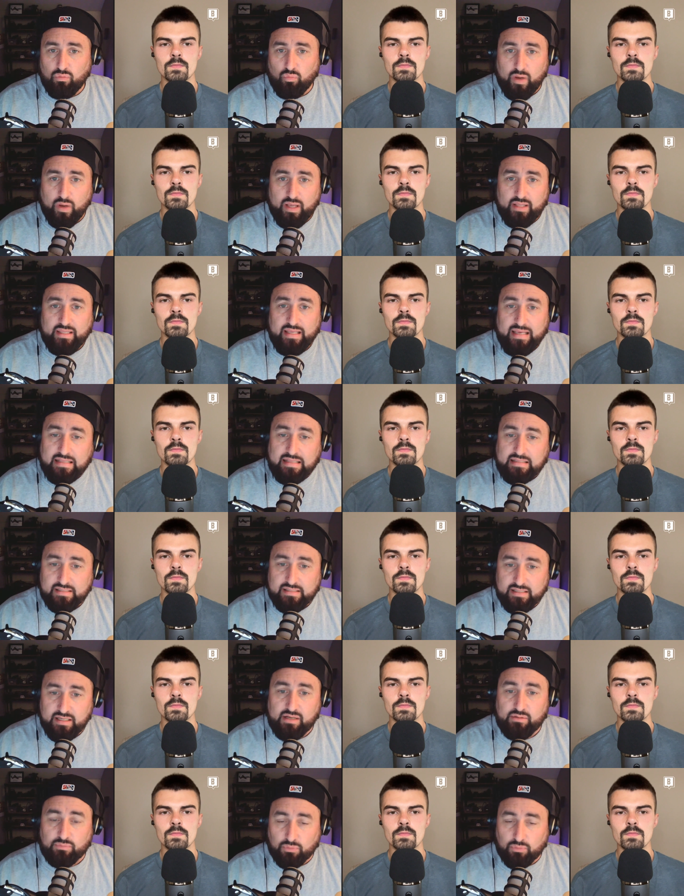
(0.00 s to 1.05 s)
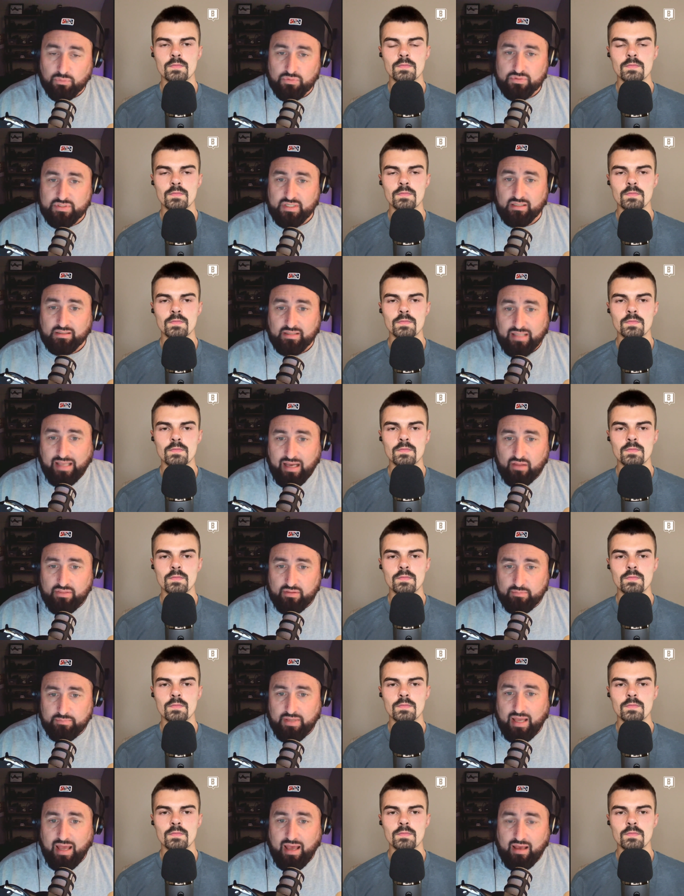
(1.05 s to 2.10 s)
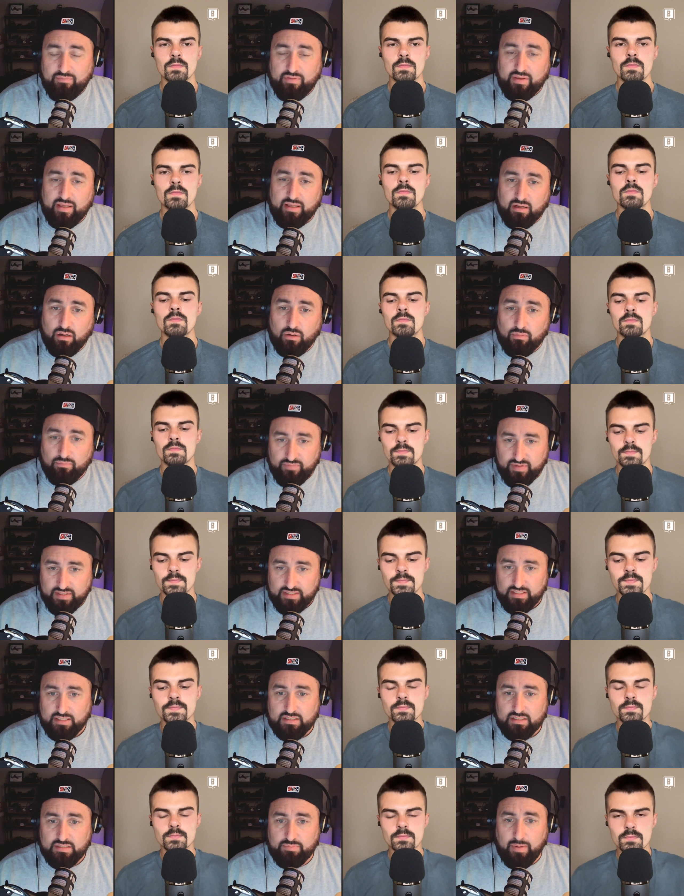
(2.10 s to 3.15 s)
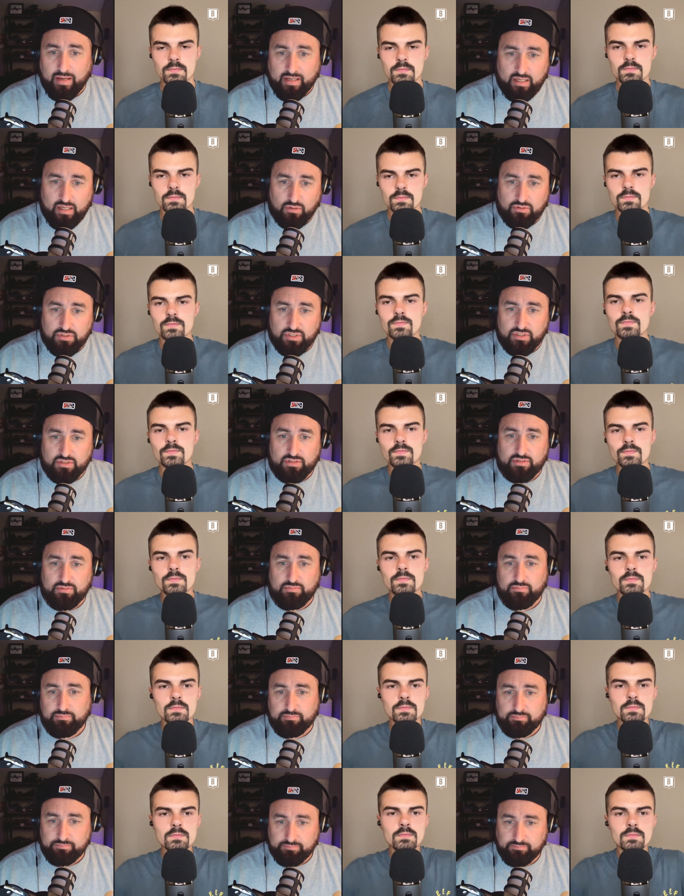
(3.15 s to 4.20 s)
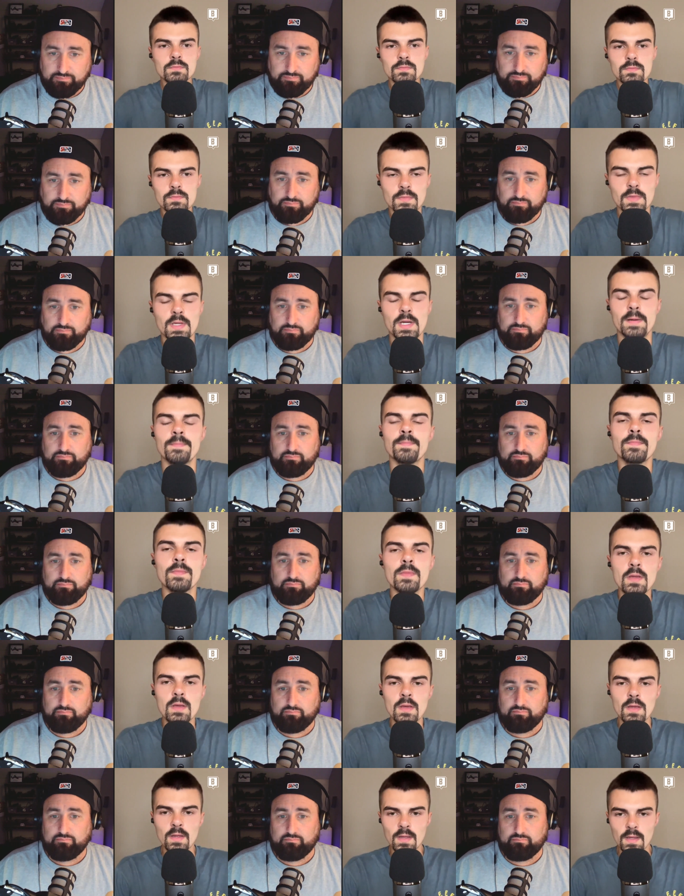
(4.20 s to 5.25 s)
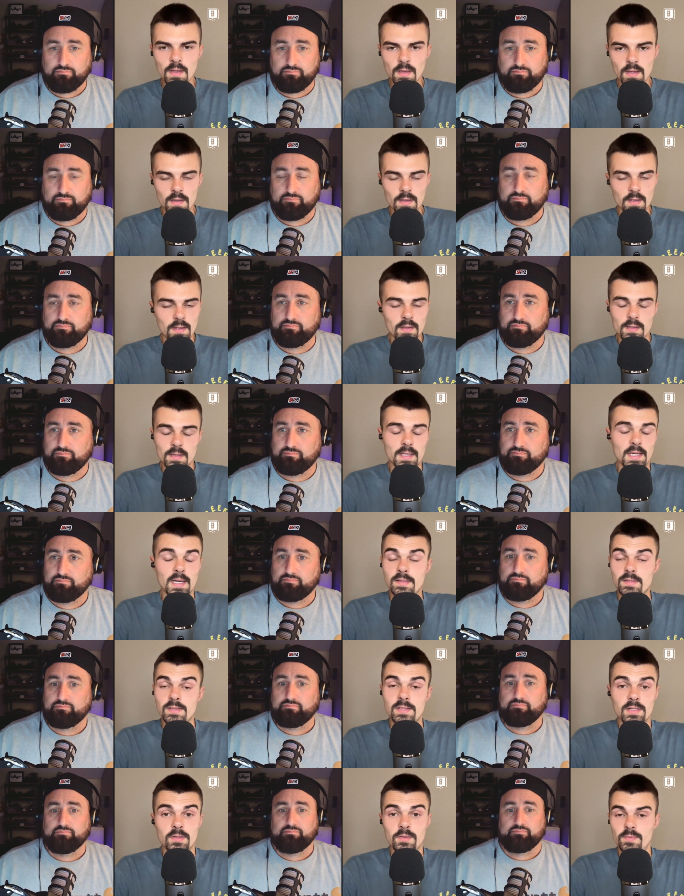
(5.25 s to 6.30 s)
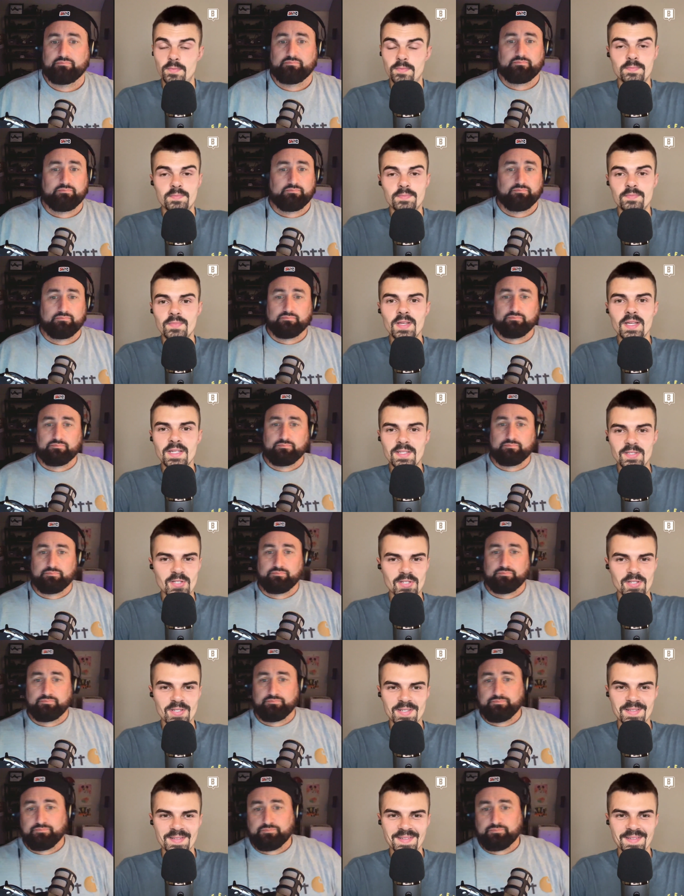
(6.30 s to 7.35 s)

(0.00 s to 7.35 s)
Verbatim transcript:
Speaker 1: when the NCAA rules allow them to have in-home visits by coaches. Yeah.
Speaker 2: Yeah, so it just